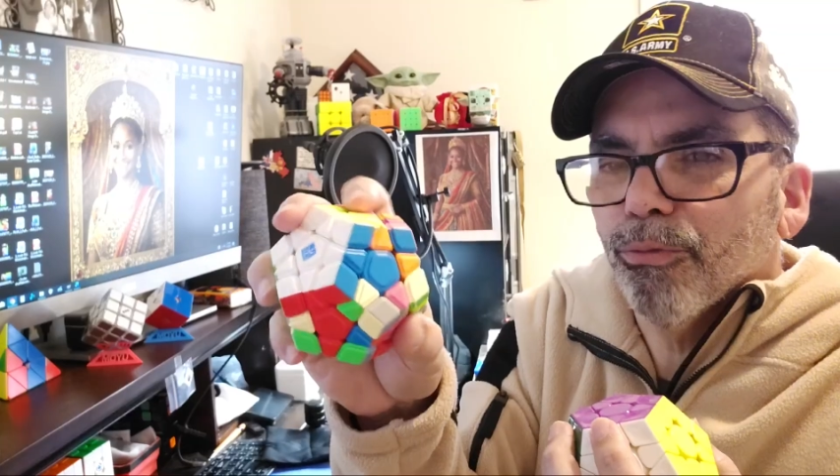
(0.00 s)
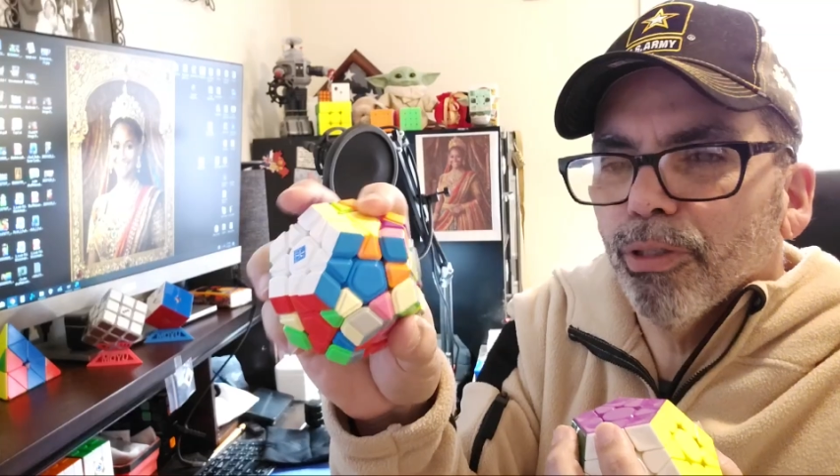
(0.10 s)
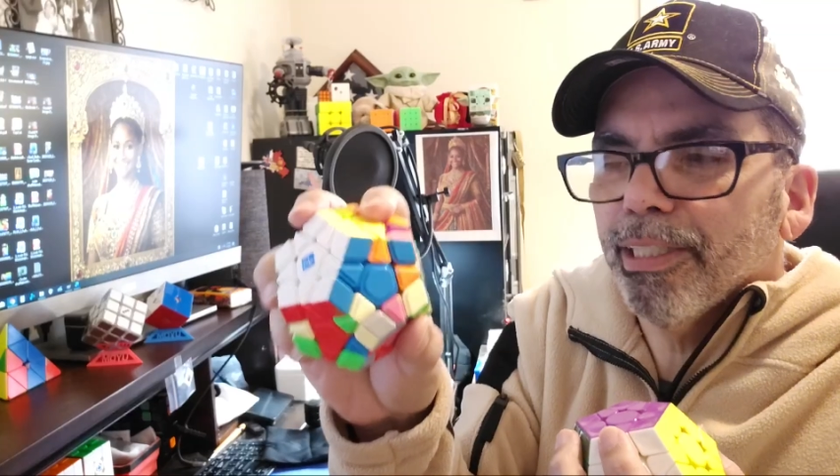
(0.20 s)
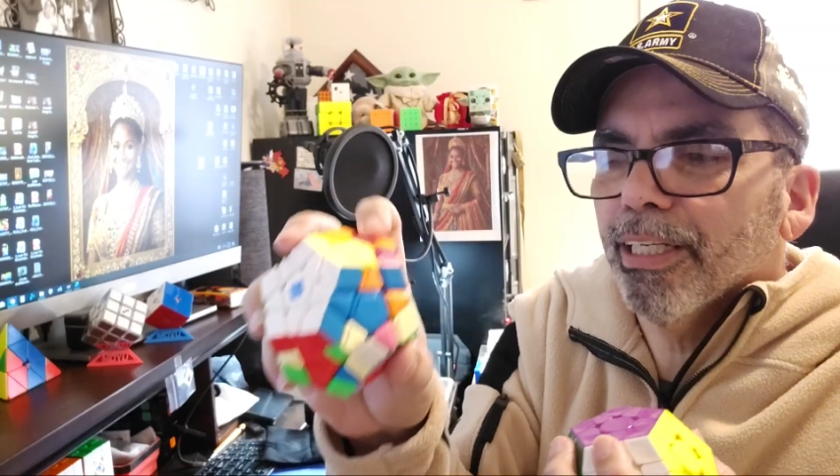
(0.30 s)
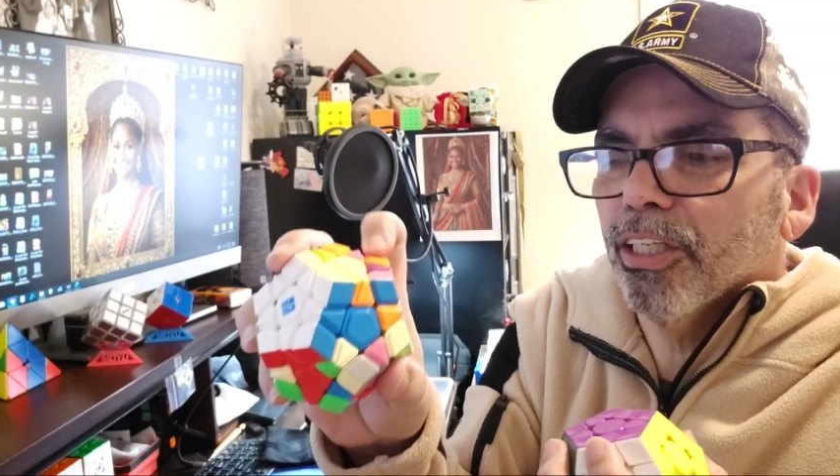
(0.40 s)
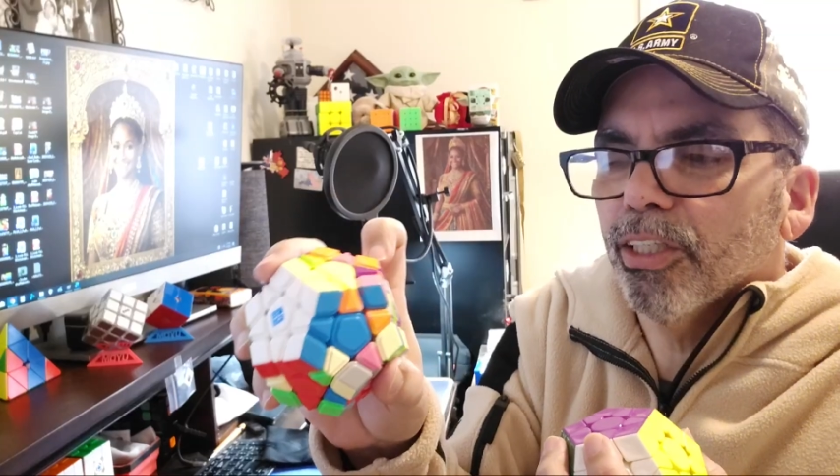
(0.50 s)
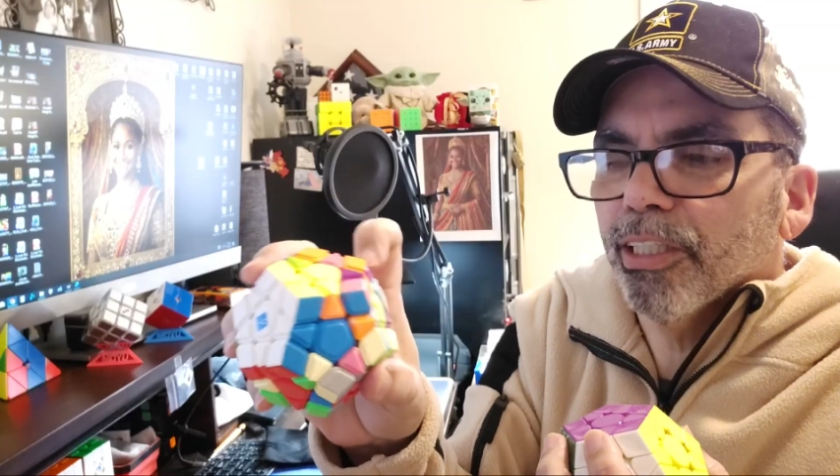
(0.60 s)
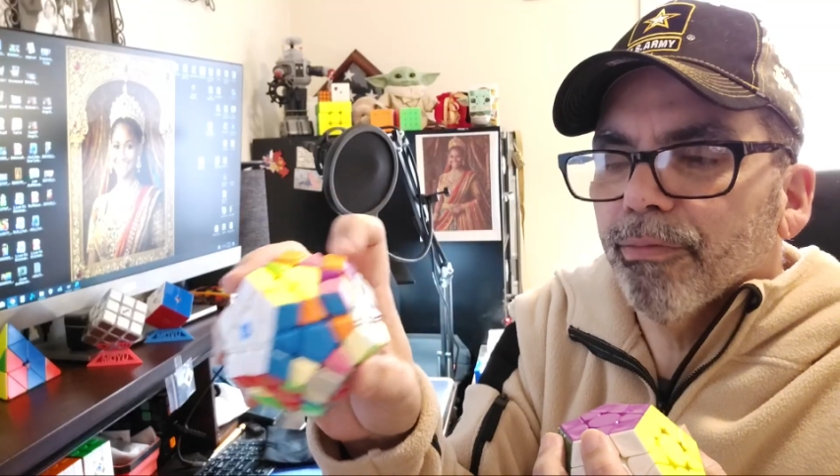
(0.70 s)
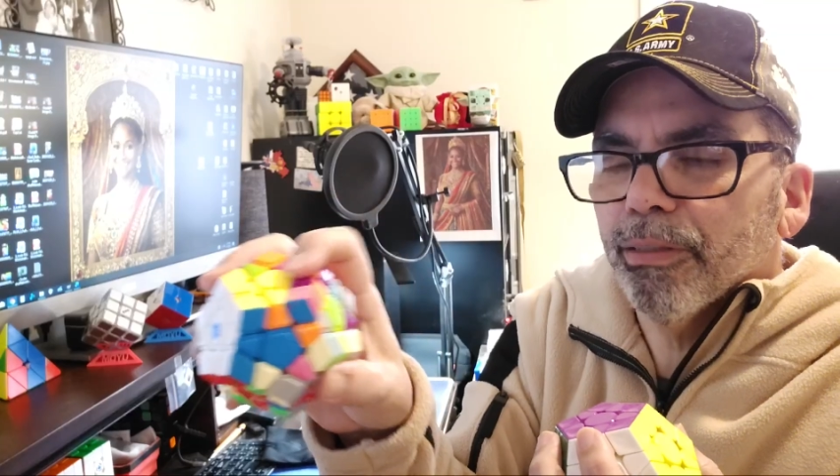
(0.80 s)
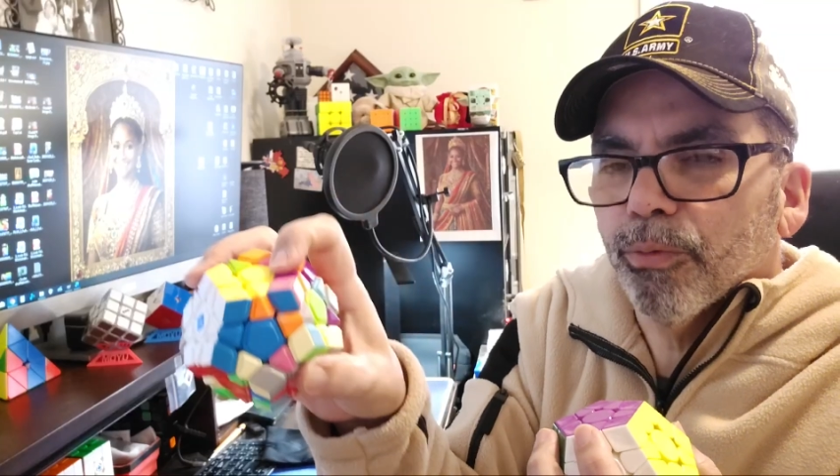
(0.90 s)
look
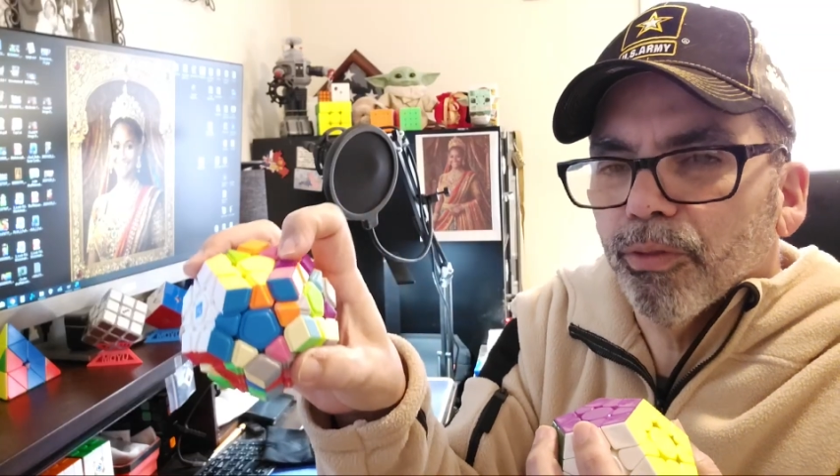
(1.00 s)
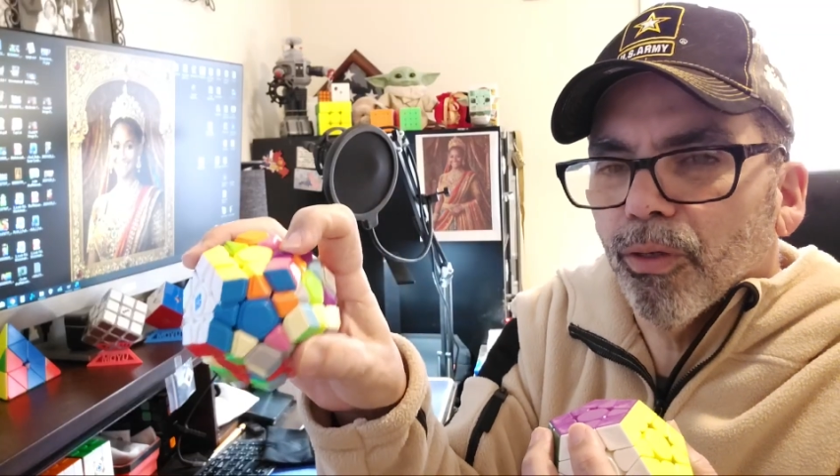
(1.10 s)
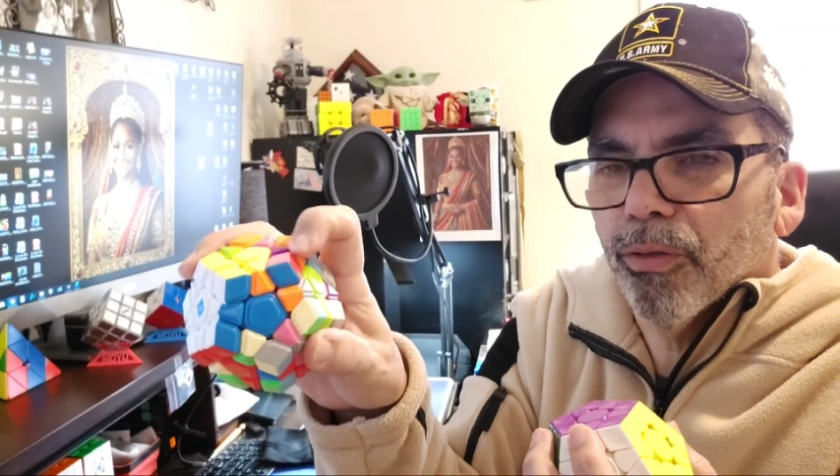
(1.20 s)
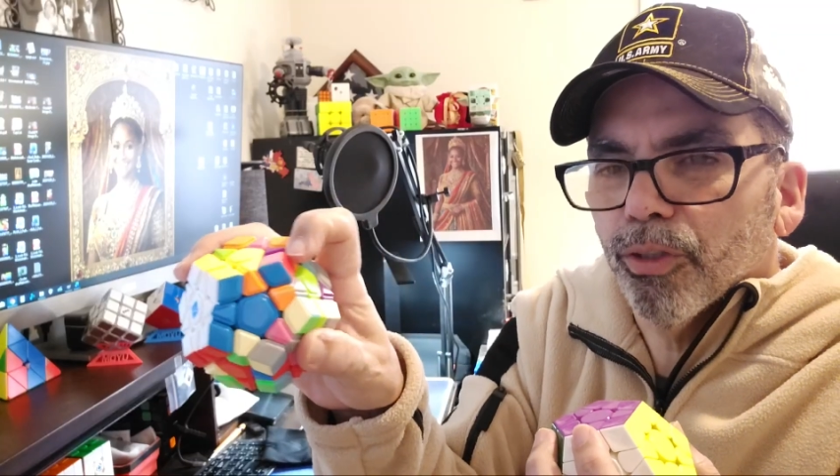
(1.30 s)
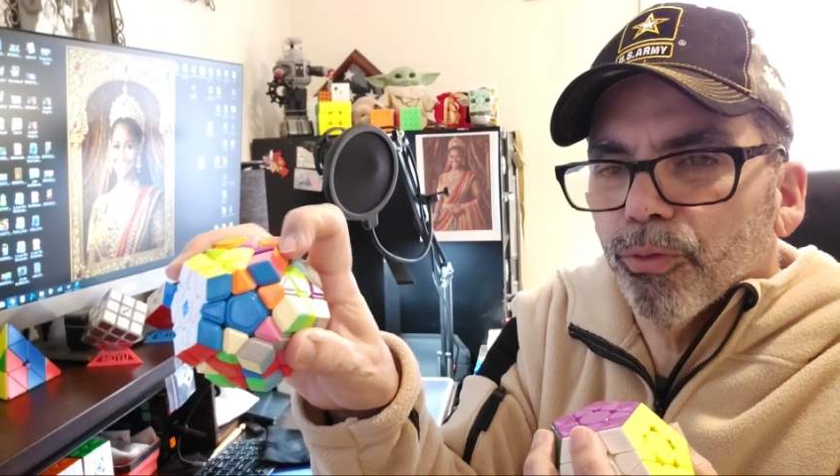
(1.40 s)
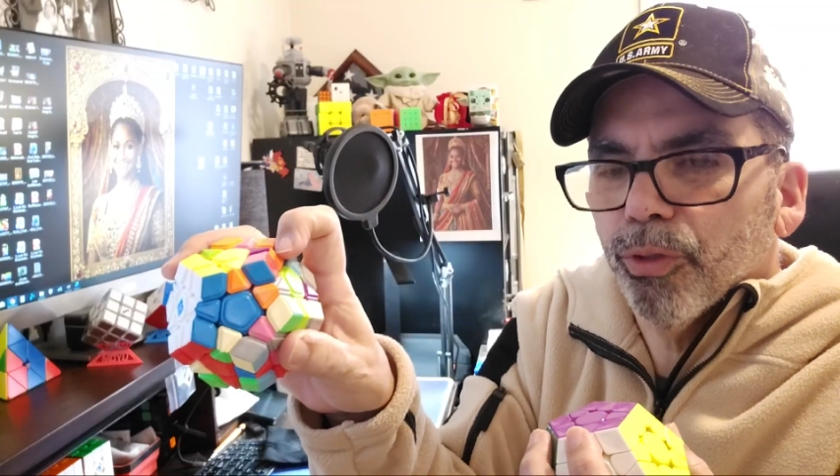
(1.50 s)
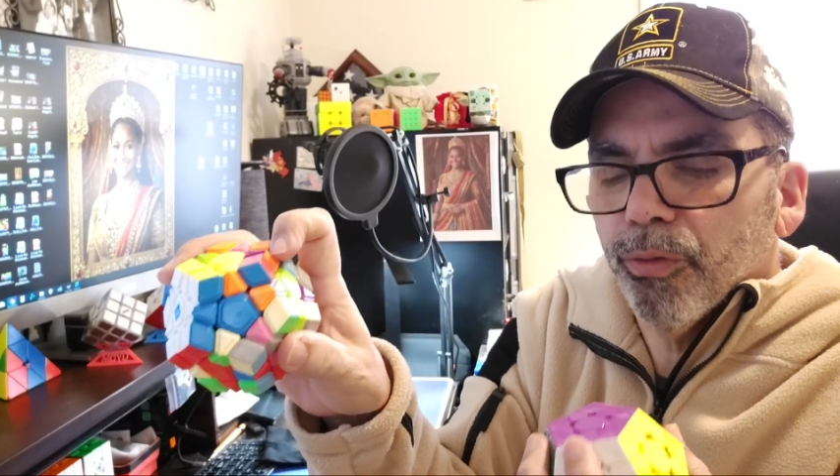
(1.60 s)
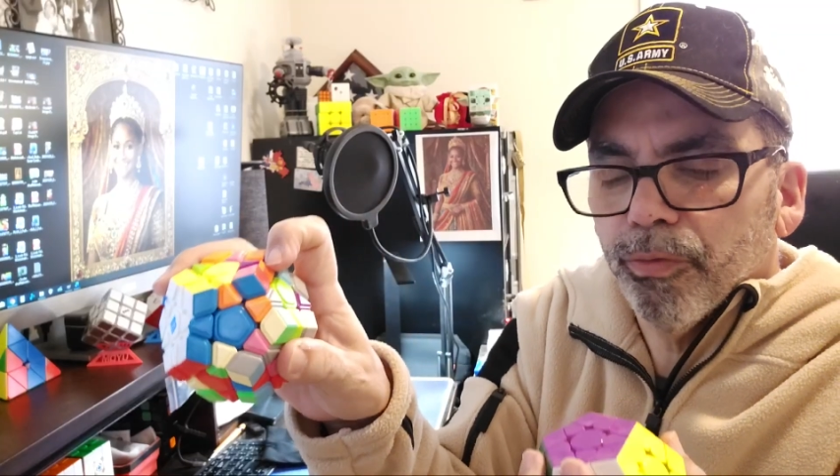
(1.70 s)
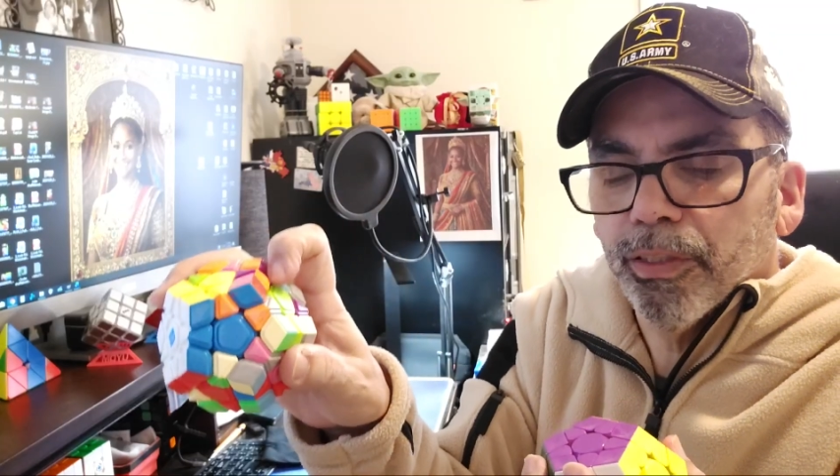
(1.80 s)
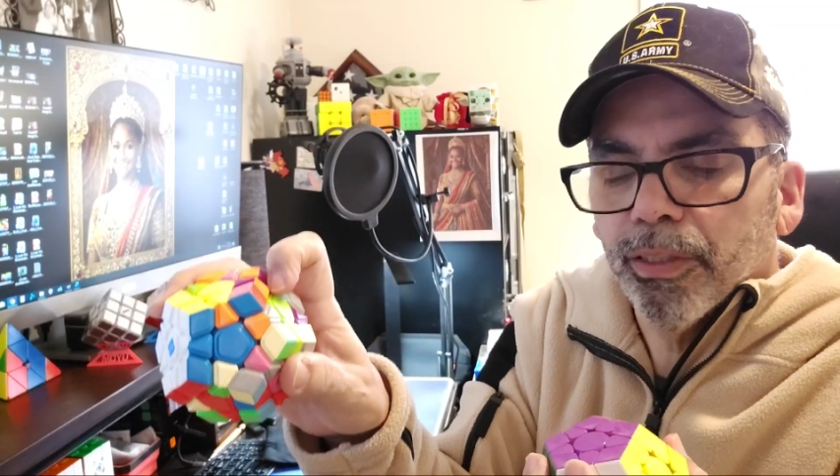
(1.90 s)
of it with all the
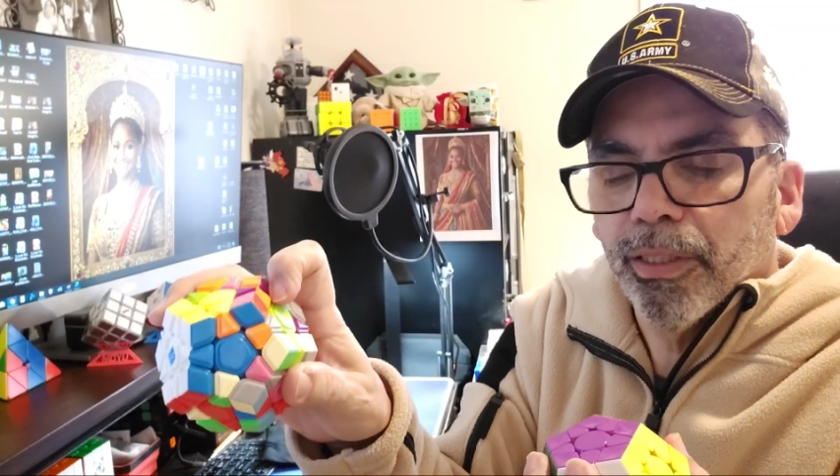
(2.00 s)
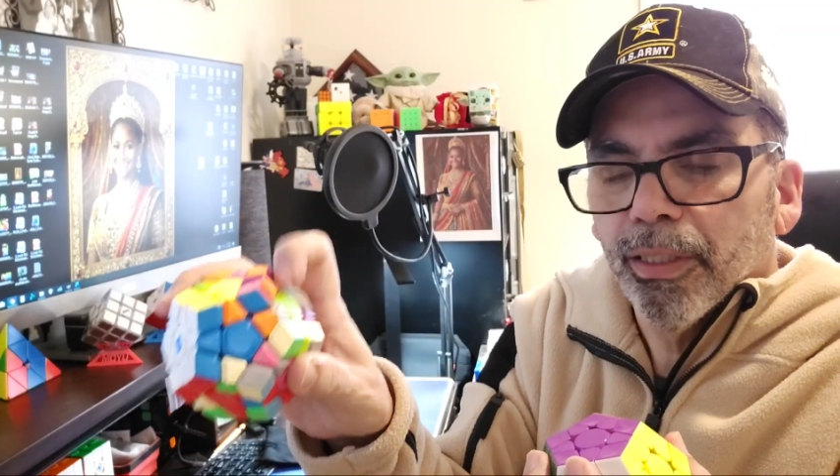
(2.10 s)
grooves.